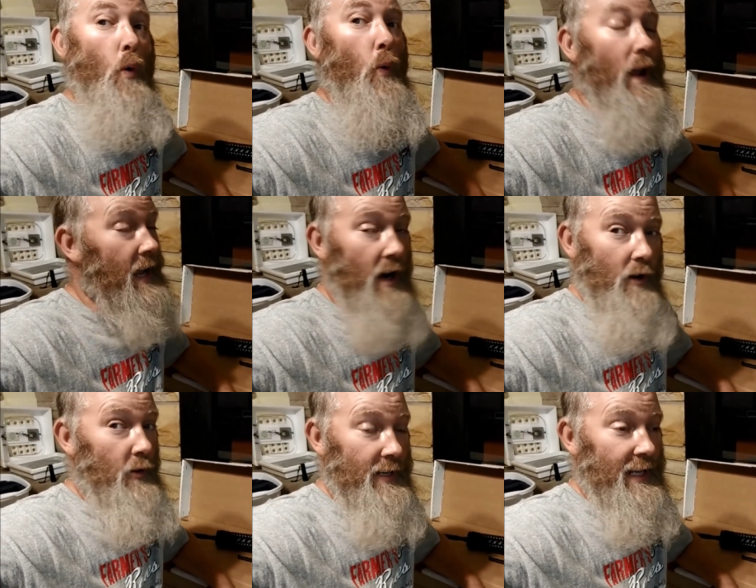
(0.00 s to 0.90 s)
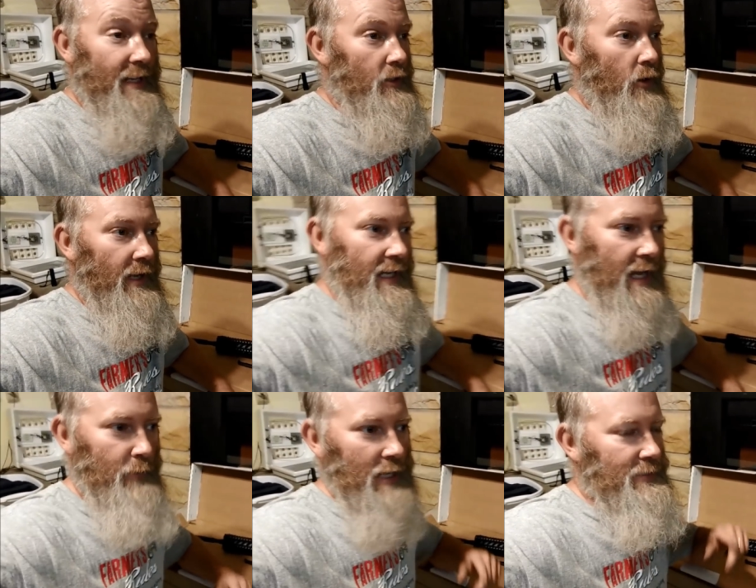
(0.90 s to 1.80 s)
we are going to get going.
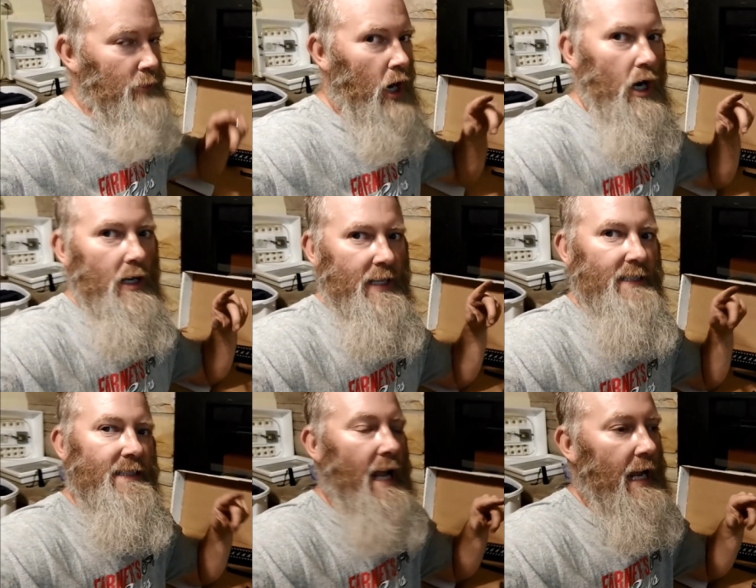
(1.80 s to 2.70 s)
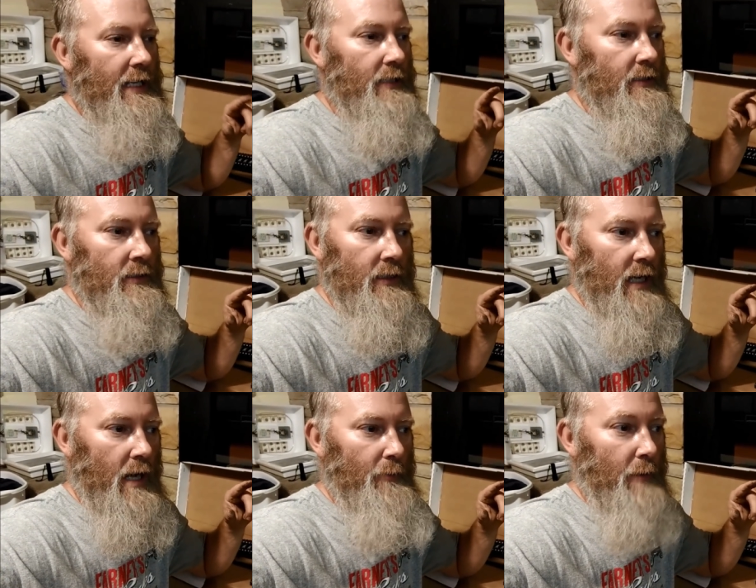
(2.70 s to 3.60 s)
I brought some garlic inside.
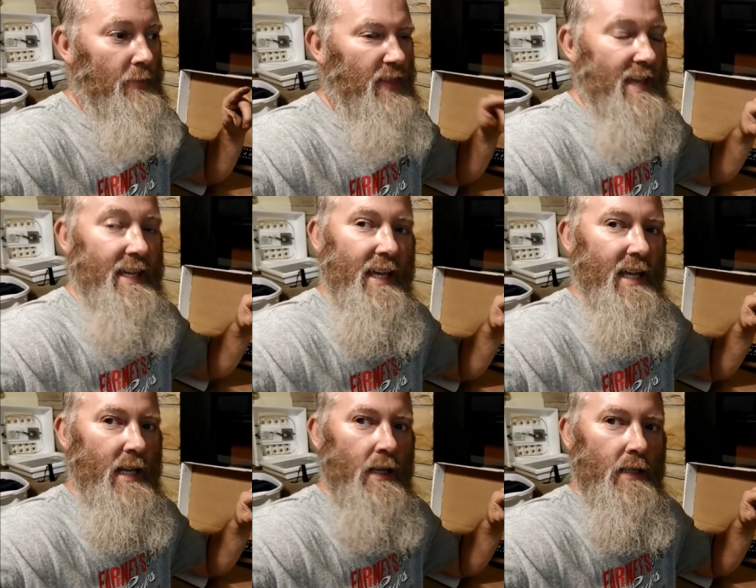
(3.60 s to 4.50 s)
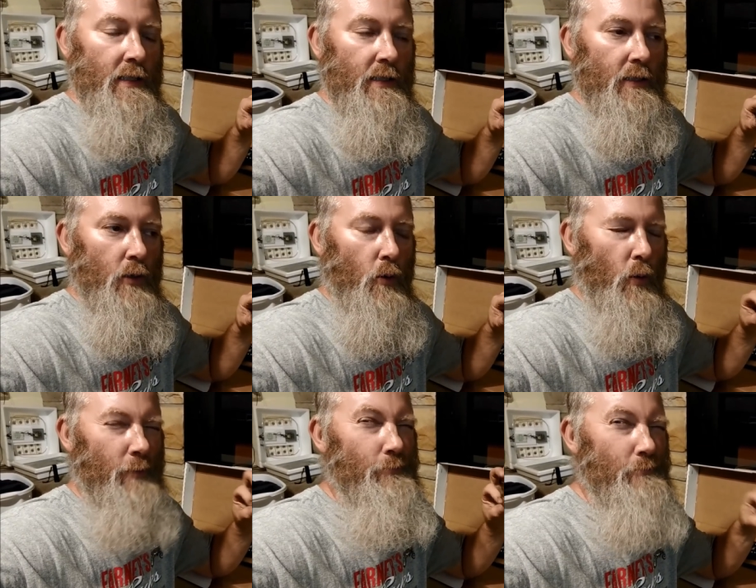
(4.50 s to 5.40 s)
I'm thinking
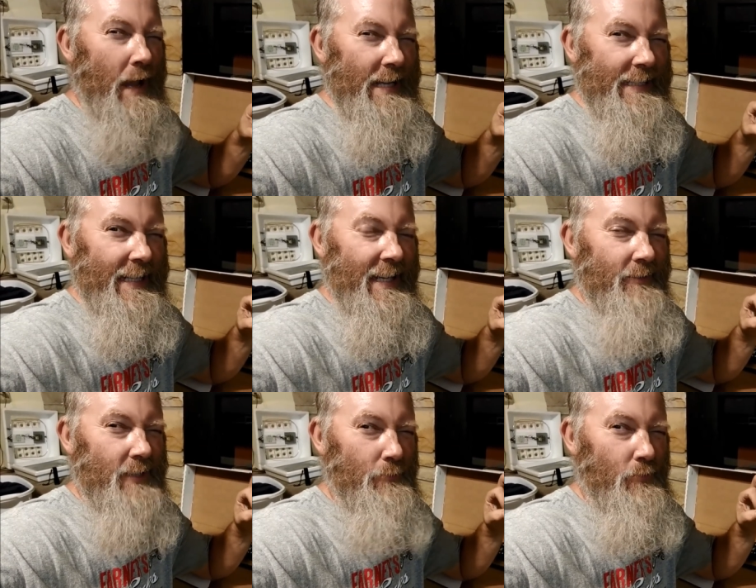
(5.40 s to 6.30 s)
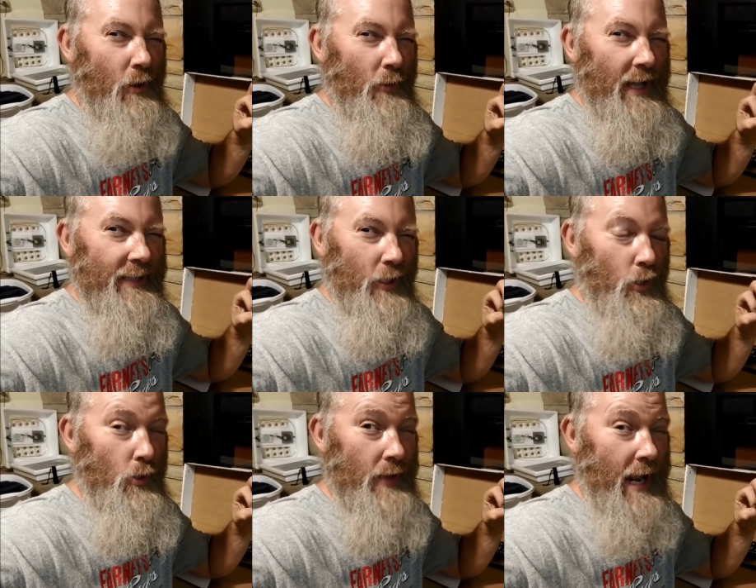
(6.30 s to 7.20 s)
we might give some away at the
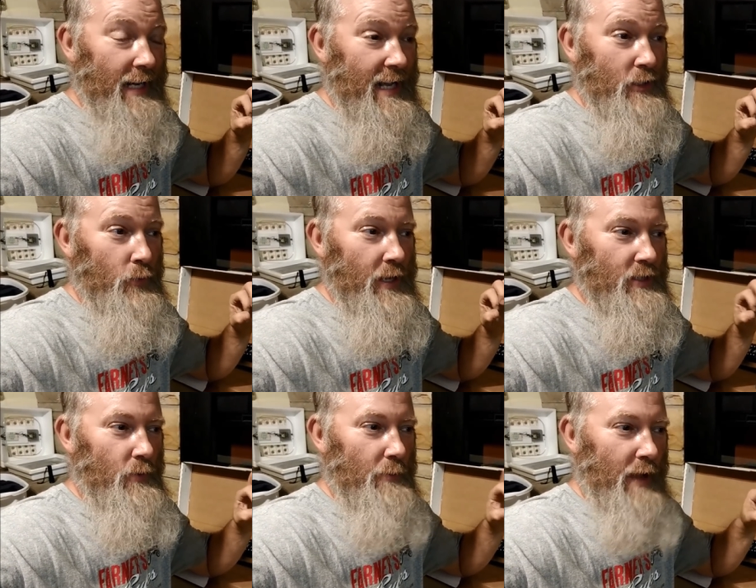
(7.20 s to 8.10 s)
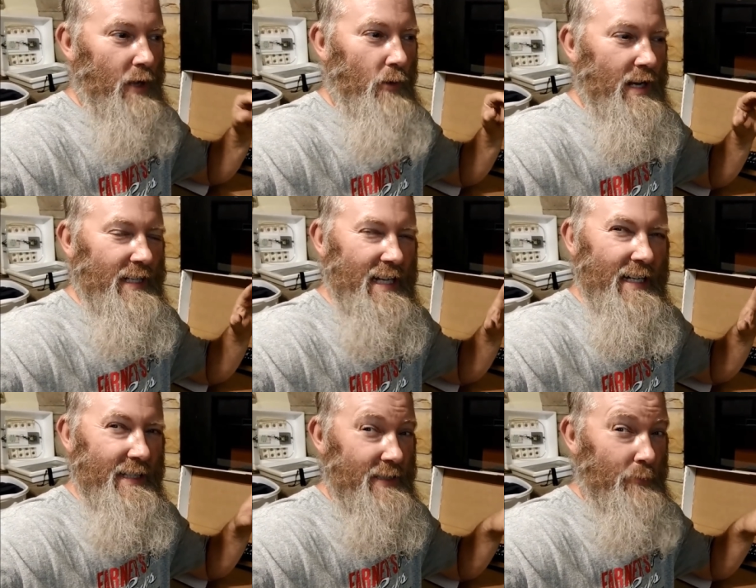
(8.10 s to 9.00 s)
Hootenanny next week, so we might go ahead and get
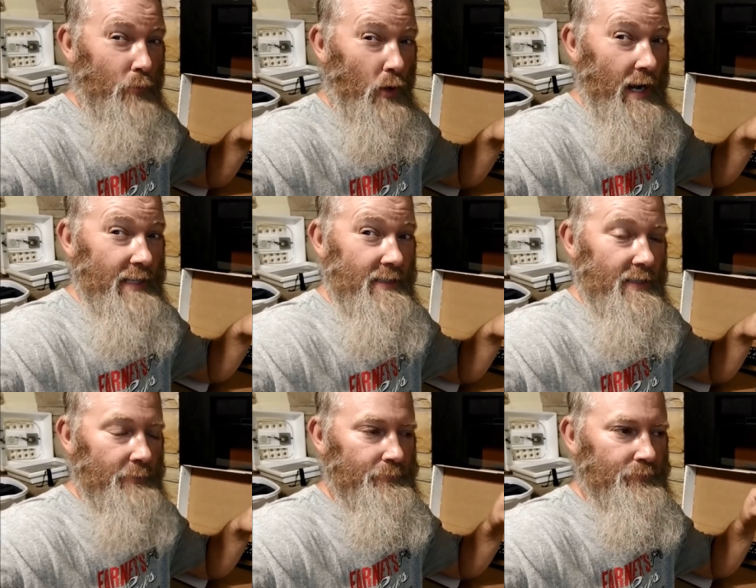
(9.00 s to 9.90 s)
it in some braids.